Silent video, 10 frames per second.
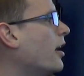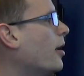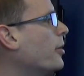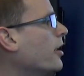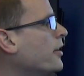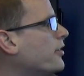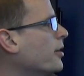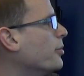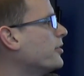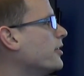But on this
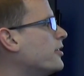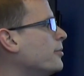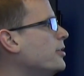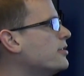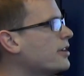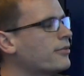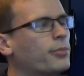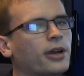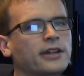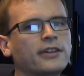simple system, you just have a
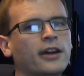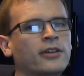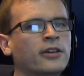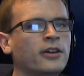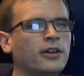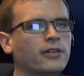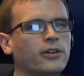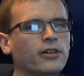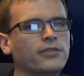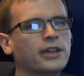breakdown of
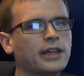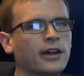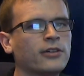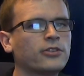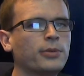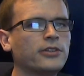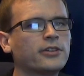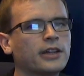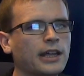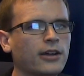all of the accounts based
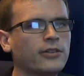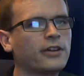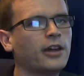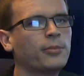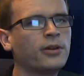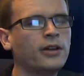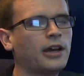on account type,